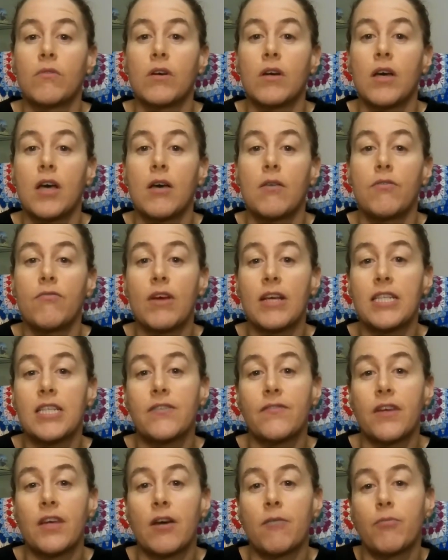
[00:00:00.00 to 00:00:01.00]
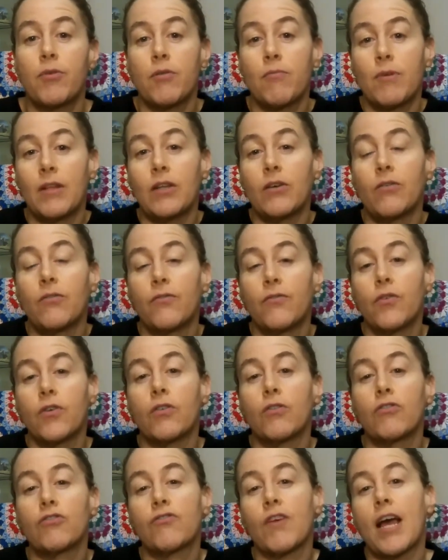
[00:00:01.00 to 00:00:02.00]
the rest of it, I put in my little
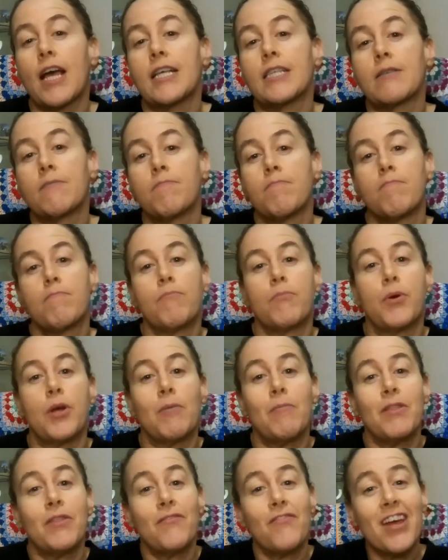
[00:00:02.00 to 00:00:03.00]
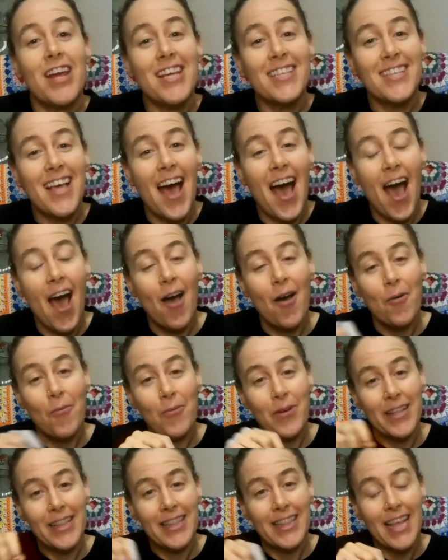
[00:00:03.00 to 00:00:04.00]
foil trays and put them in the freezer
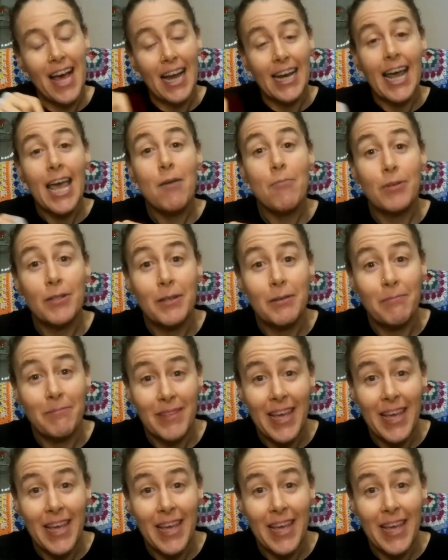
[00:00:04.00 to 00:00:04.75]
with, I labelled them.